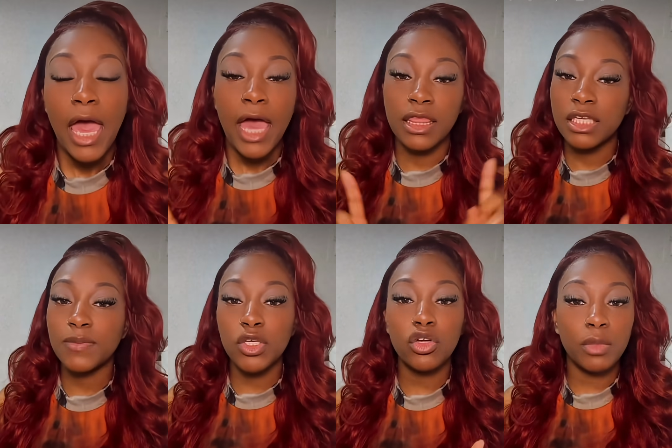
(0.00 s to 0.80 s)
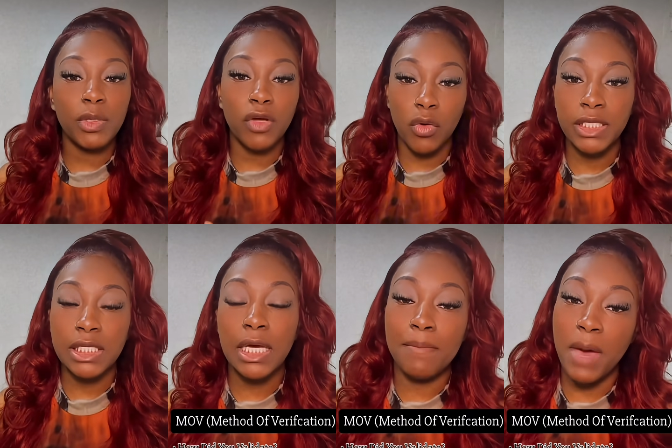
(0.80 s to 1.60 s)
At this point, you're going to be requesting
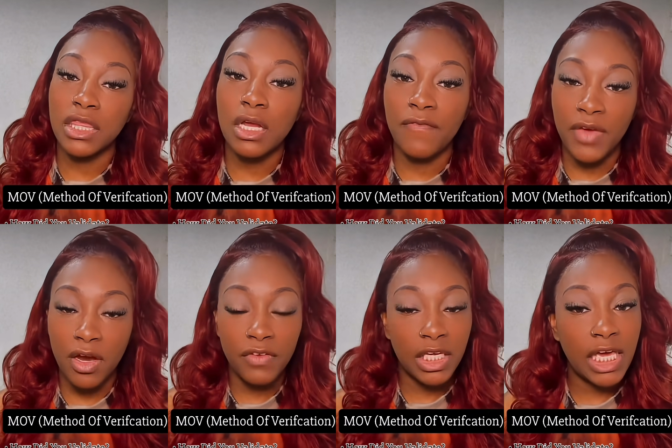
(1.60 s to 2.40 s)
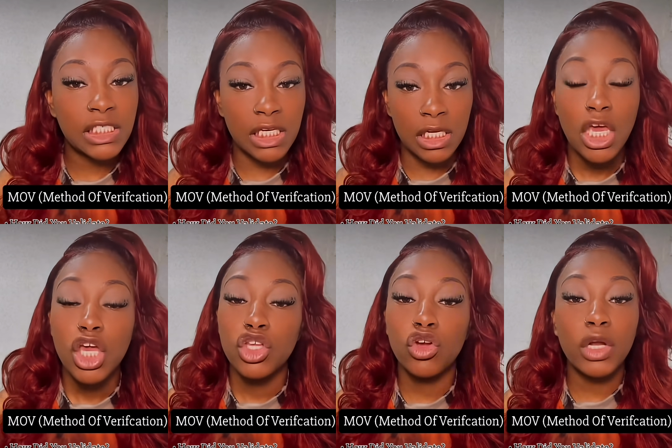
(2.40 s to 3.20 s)
a method of verification.
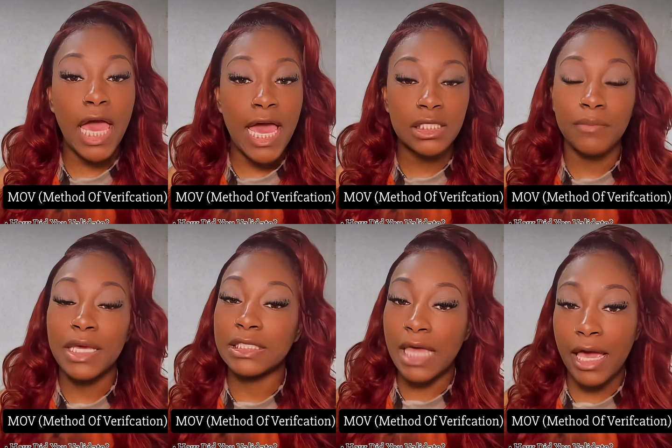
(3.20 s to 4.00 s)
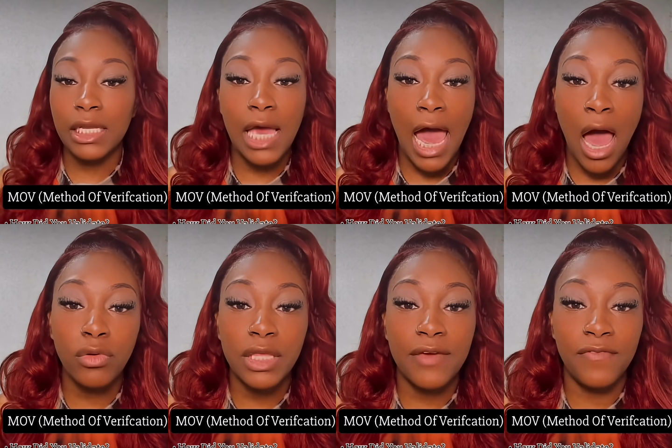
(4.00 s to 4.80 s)
You're going to ask them exactly how
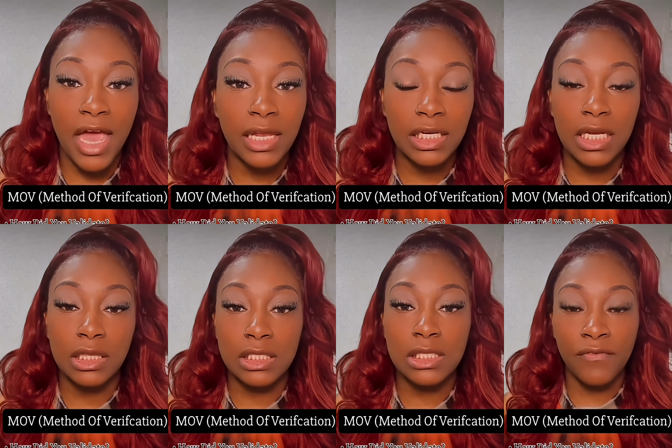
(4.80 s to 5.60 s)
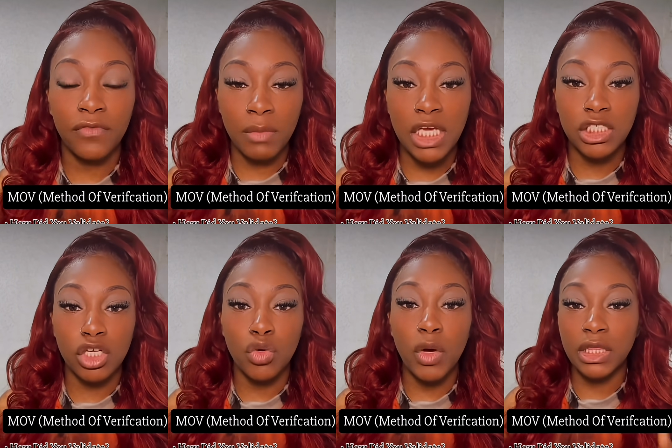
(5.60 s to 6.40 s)
they validated this information.
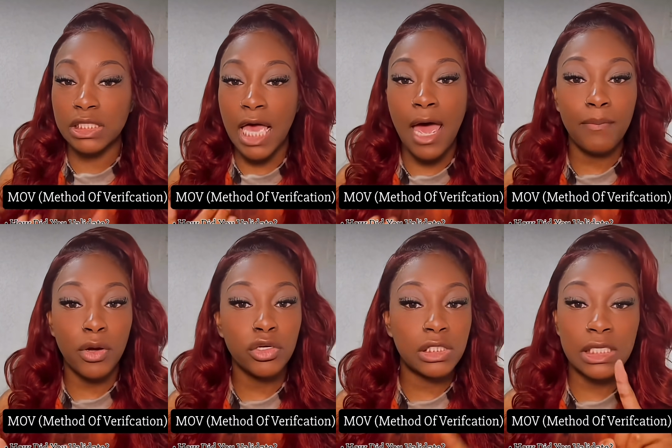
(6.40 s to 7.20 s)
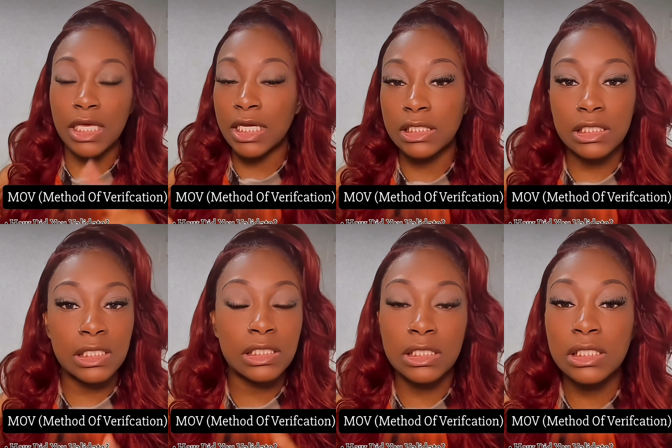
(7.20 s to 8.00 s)
You want the time, person, entity,
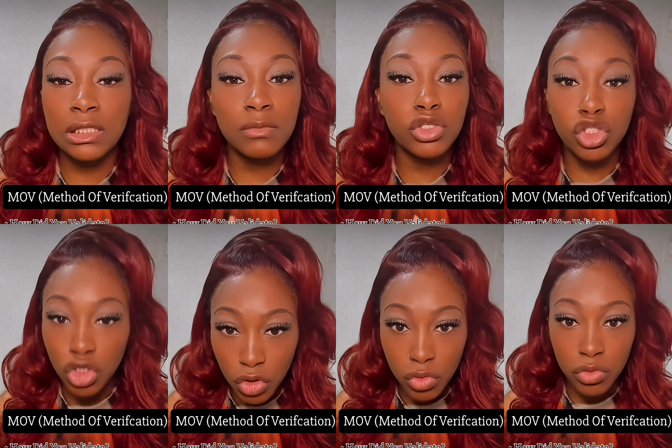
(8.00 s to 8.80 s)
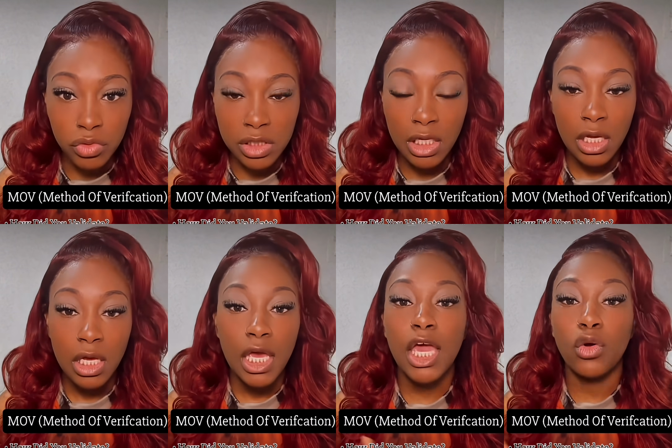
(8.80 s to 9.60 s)
systems used
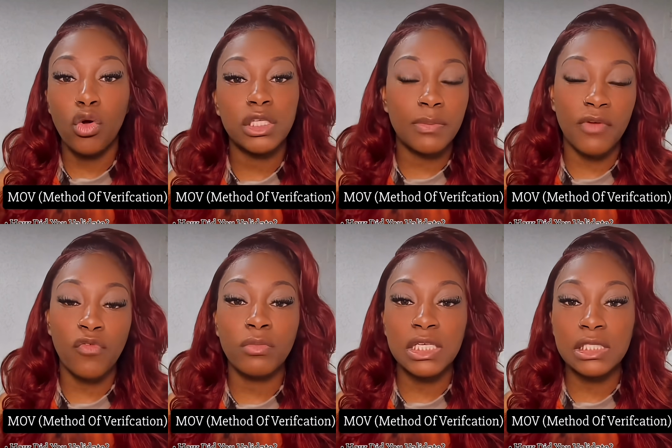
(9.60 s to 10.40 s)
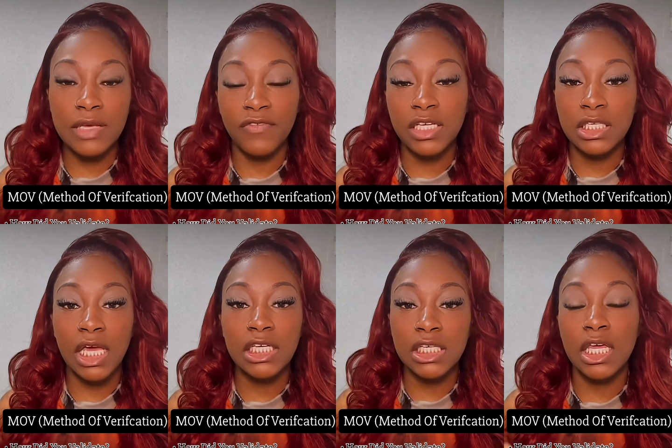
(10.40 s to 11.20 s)
in order to perform this
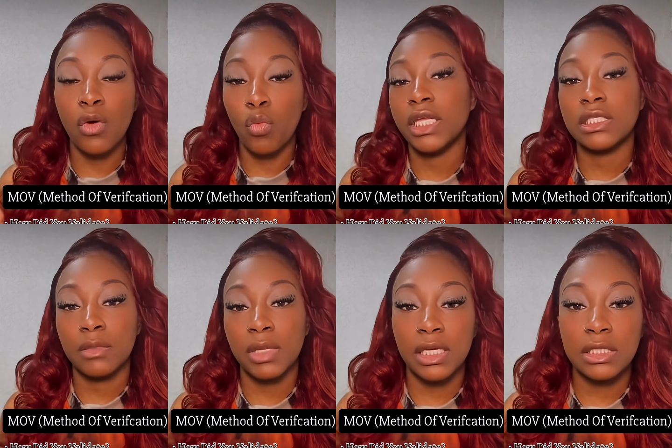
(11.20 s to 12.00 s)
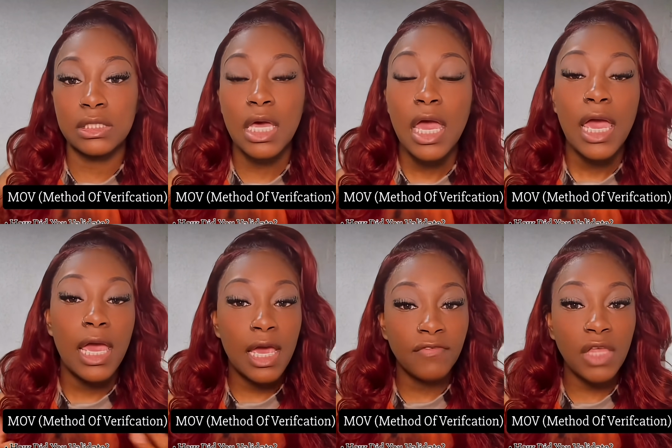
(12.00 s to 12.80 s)
investigation and when it took place.
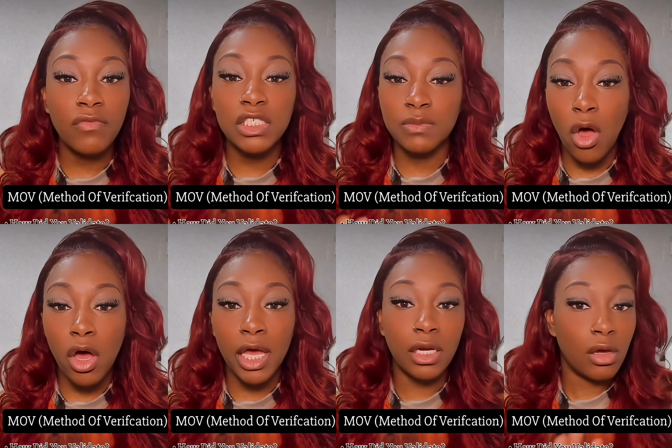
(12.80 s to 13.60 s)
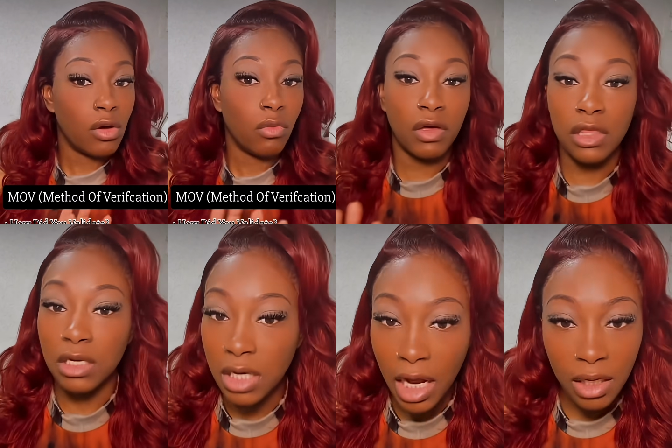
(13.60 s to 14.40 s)
If they respond with
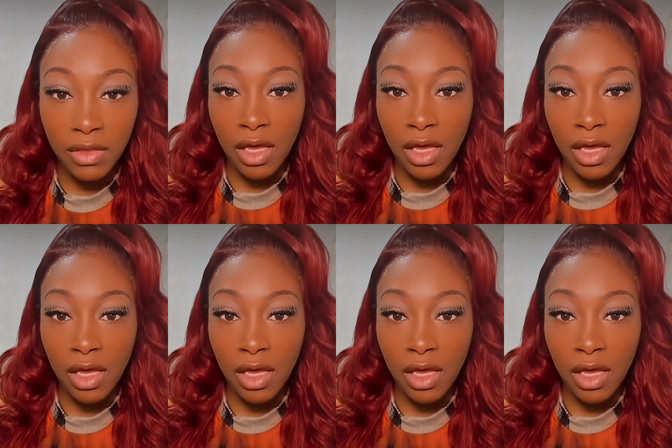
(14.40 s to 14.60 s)
none of the